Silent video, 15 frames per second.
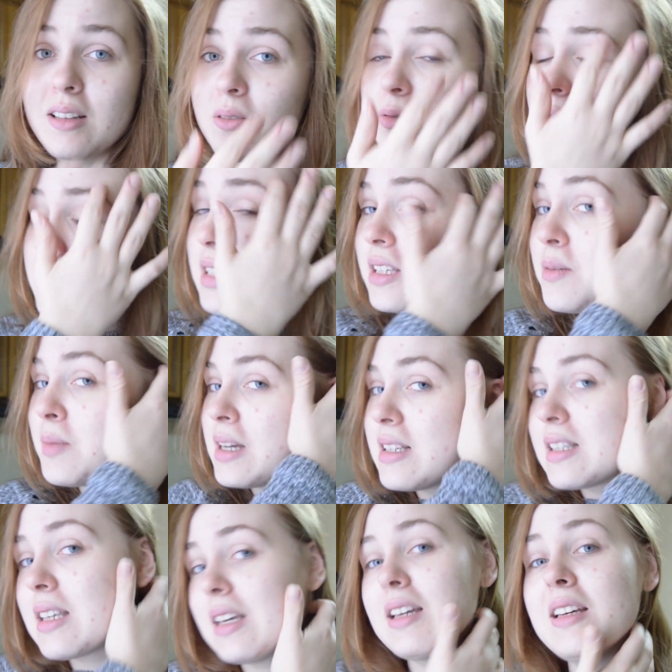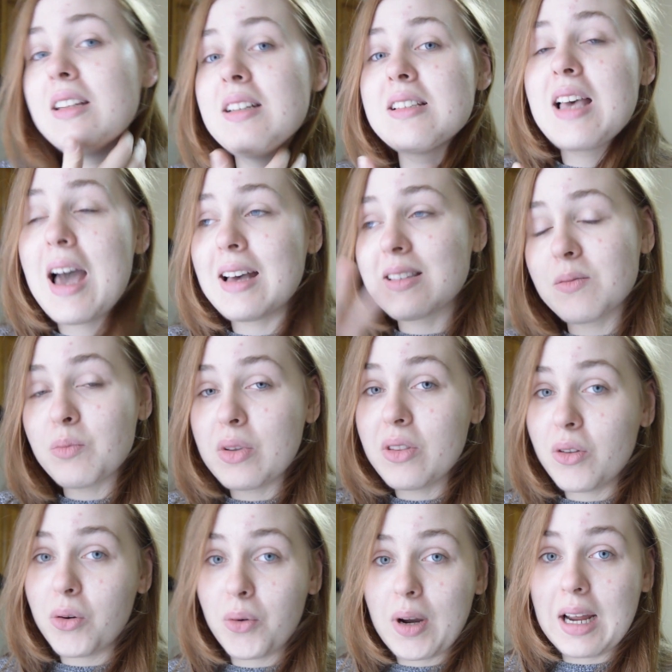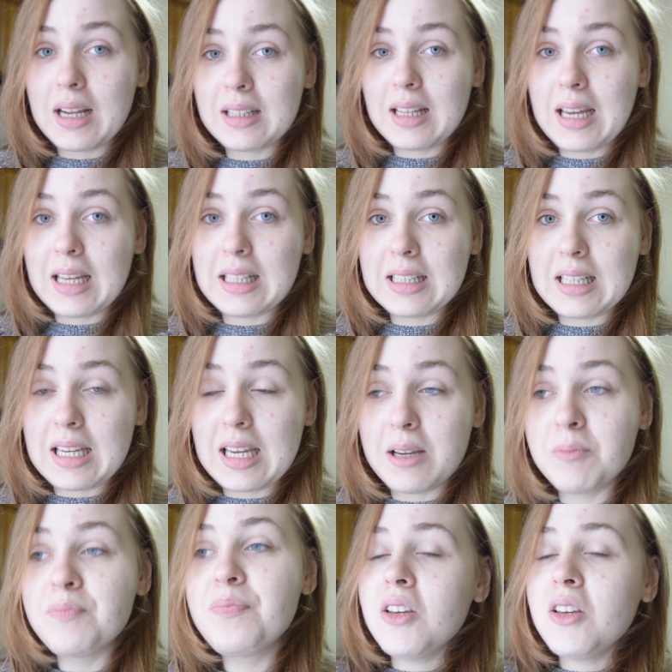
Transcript: If you see my skin, it hasn't been great lately.